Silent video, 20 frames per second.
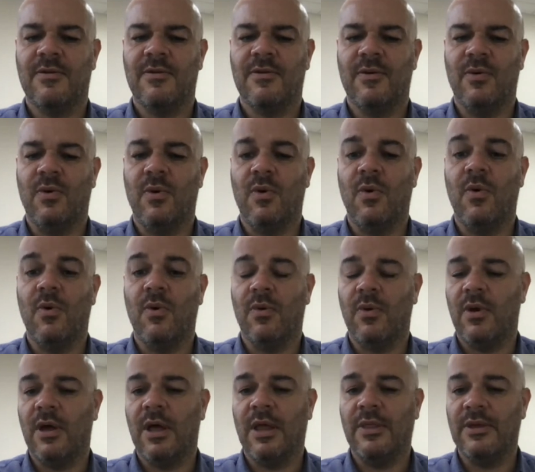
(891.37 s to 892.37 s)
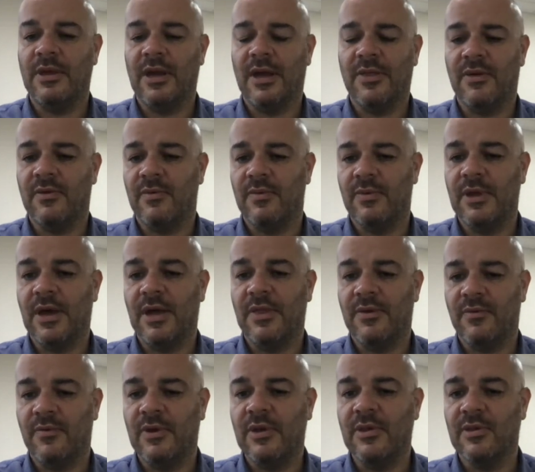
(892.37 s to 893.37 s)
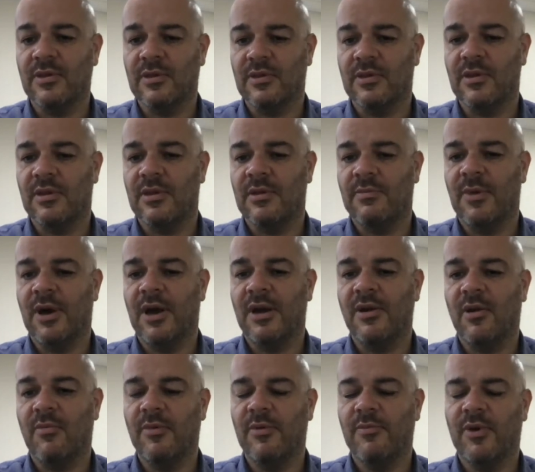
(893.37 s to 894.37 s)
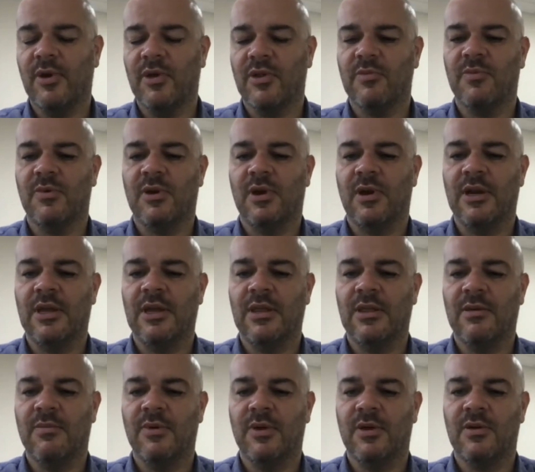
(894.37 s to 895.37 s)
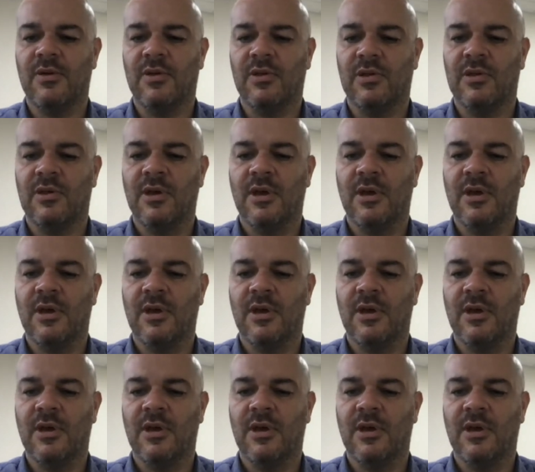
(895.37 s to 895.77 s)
And the other reasons that it might not be possible are either because